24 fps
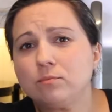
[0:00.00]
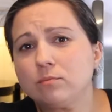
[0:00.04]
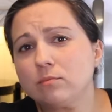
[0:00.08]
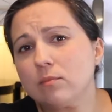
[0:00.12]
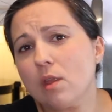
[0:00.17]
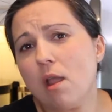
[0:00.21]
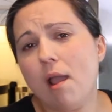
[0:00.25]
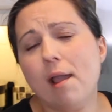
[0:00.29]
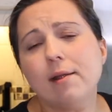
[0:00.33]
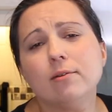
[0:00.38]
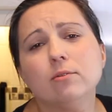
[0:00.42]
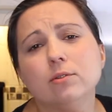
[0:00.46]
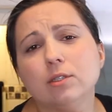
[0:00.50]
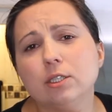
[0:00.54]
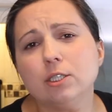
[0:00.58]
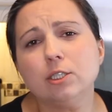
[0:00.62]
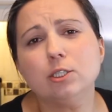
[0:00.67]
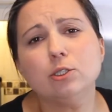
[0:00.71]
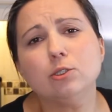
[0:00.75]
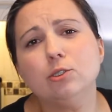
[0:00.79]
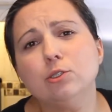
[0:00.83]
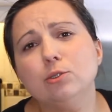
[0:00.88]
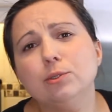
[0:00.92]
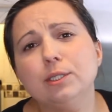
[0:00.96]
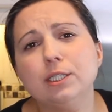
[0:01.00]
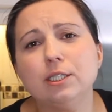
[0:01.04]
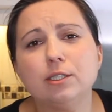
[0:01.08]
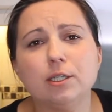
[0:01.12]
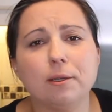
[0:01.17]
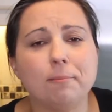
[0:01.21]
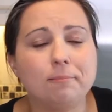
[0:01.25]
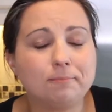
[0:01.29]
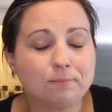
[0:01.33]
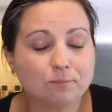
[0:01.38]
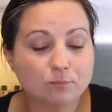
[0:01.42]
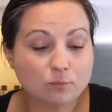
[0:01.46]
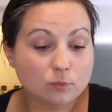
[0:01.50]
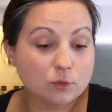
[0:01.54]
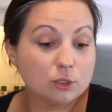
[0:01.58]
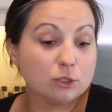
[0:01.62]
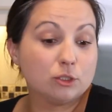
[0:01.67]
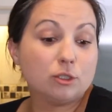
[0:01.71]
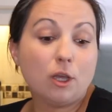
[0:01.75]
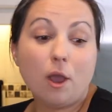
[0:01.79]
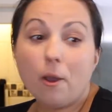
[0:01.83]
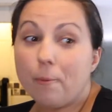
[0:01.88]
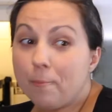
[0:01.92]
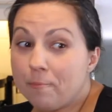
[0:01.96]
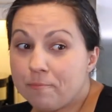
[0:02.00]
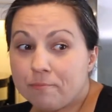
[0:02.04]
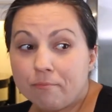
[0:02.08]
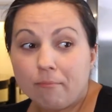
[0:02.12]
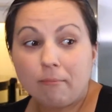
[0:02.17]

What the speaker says: I don't think you do either. So,